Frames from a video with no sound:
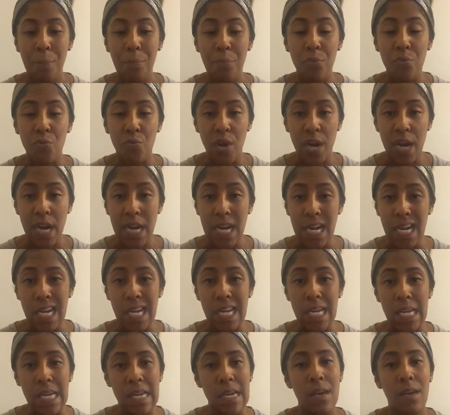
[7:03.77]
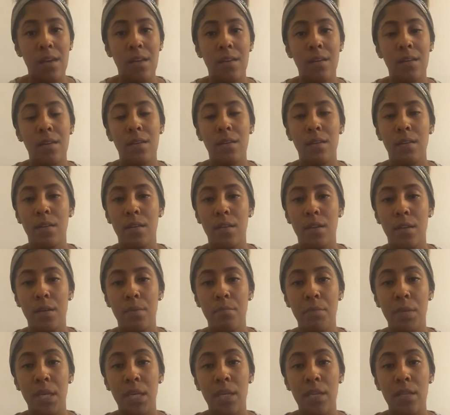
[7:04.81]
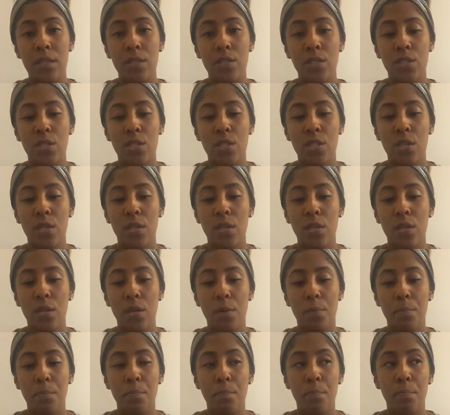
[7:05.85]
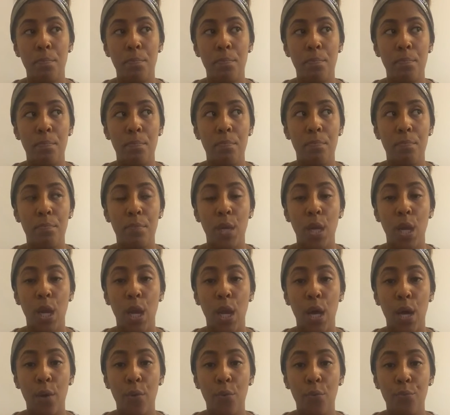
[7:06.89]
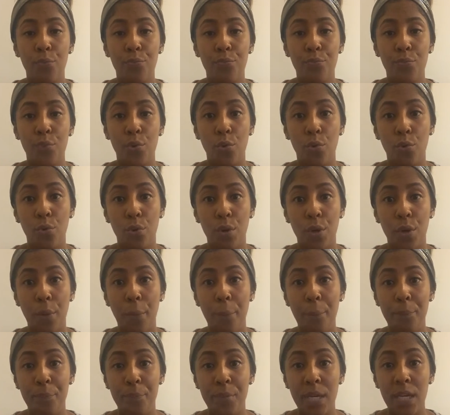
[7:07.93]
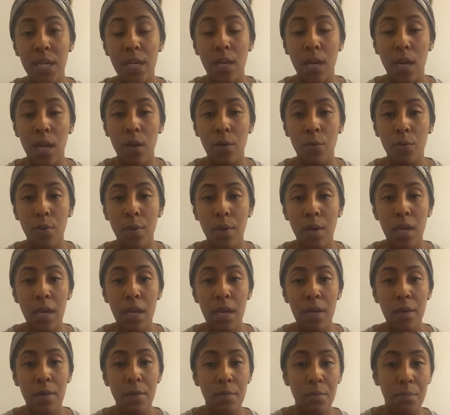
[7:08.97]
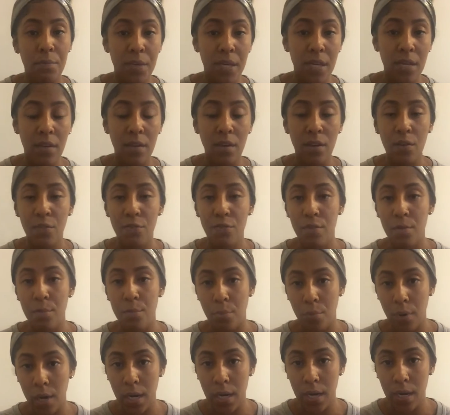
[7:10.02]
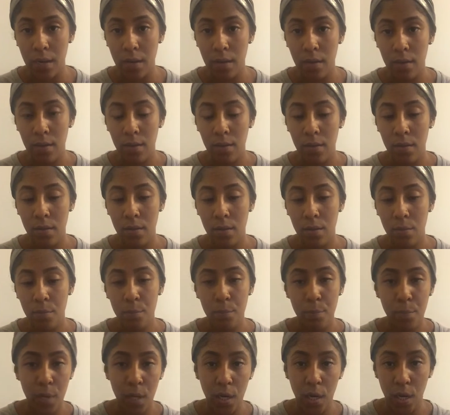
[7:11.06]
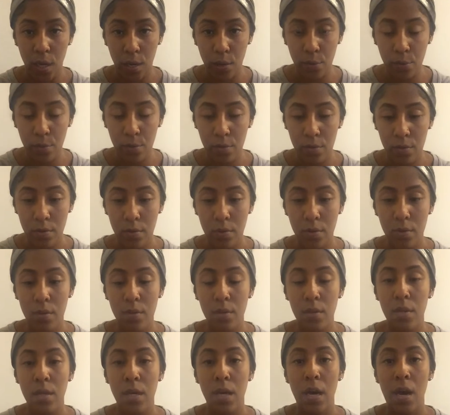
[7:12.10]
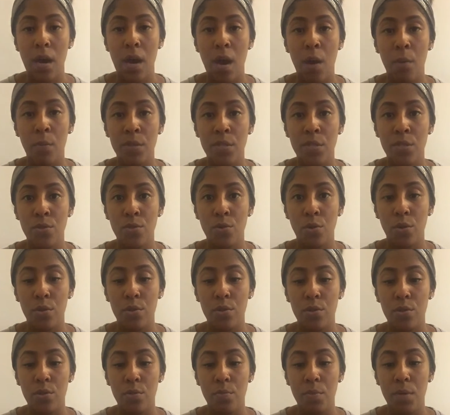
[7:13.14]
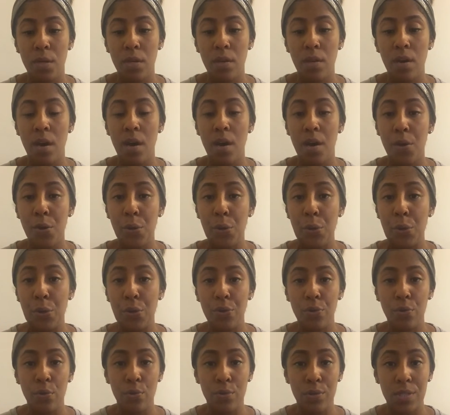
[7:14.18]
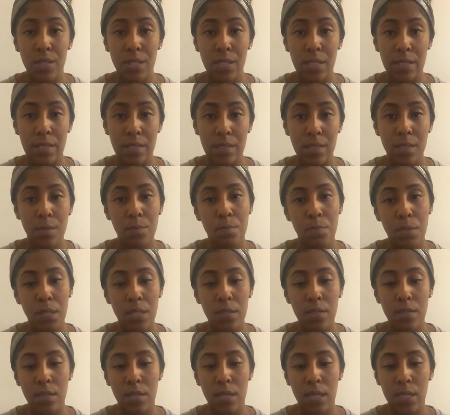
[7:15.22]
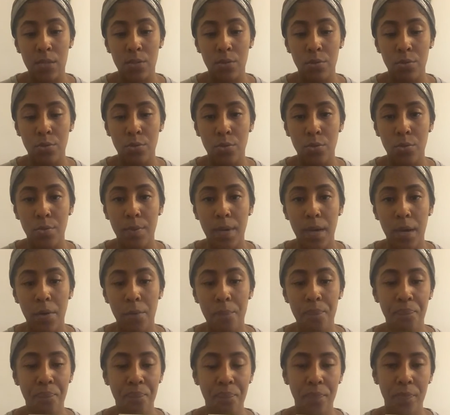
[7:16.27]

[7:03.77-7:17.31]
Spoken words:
Brady means low or below. B for Brady, below. Which is going to be under those 60 beats that I told you about.